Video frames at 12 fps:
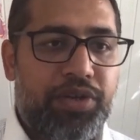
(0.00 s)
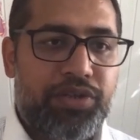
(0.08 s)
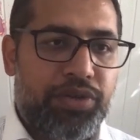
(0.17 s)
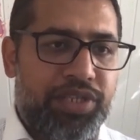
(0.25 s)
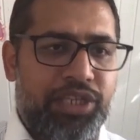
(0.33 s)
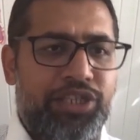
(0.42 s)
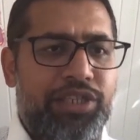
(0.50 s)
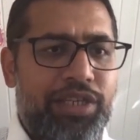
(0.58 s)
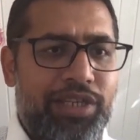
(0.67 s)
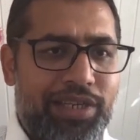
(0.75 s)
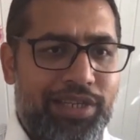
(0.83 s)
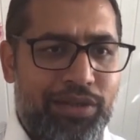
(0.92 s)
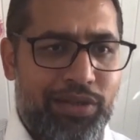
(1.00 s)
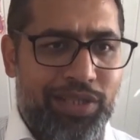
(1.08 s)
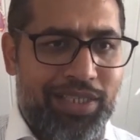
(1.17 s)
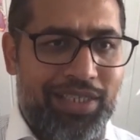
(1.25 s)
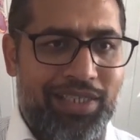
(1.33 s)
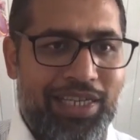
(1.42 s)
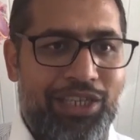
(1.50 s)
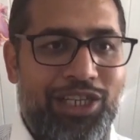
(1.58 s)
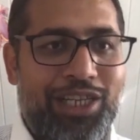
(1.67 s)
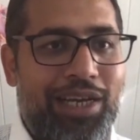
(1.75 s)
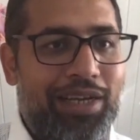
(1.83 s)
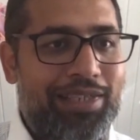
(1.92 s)
So this is
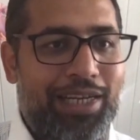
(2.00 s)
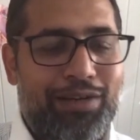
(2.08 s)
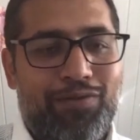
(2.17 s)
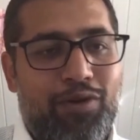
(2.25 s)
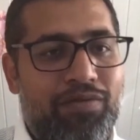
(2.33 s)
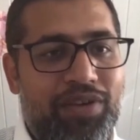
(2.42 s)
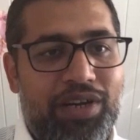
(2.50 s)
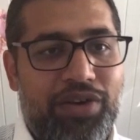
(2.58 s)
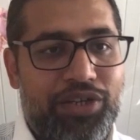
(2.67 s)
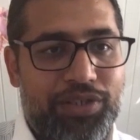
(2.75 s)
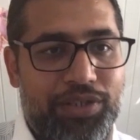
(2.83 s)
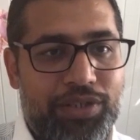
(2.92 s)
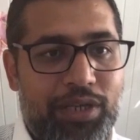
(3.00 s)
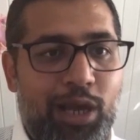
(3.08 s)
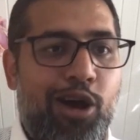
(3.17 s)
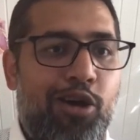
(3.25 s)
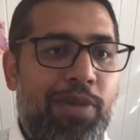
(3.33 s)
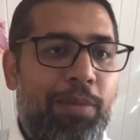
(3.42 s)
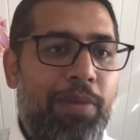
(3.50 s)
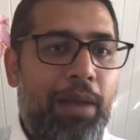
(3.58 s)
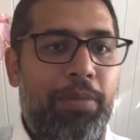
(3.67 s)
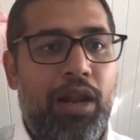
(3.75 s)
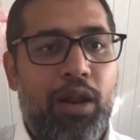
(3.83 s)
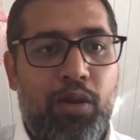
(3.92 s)
essentially a set of configurations, how my
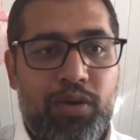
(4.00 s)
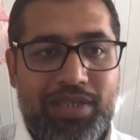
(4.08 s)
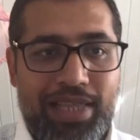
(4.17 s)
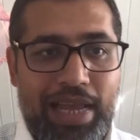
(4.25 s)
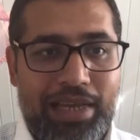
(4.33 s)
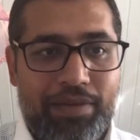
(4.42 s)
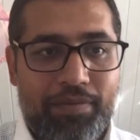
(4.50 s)
pipeline looks like.